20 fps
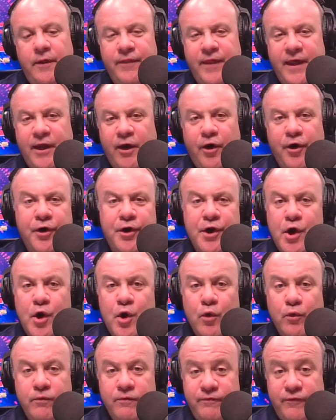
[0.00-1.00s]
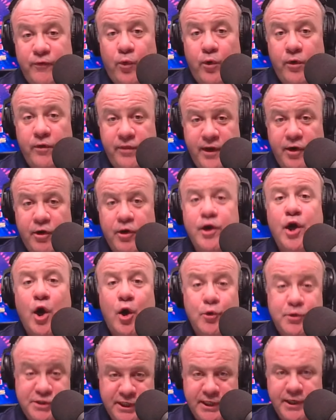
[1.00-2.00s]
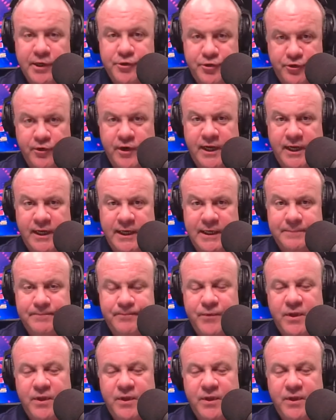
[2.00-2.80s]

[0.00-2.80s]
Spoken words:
they are known for their coaching tree.